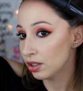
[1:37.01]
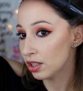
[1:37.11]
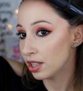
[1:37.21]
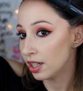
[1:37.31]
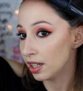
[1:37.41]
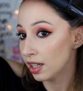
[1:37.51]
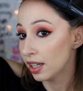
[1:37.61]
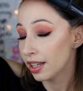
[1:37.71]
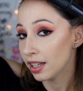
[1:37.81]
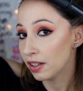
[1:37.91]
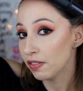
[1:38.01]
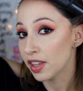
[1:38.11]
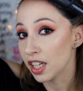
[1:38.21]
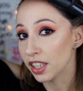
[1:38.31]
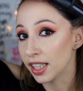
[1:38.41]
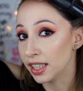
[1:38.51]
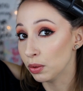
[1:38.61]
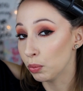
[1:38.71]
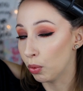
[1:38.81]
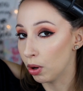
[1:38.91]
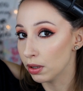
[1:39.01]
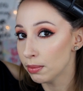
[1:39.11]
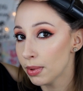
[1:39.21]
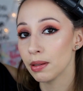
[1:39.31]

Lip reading: to see if they're getting warm.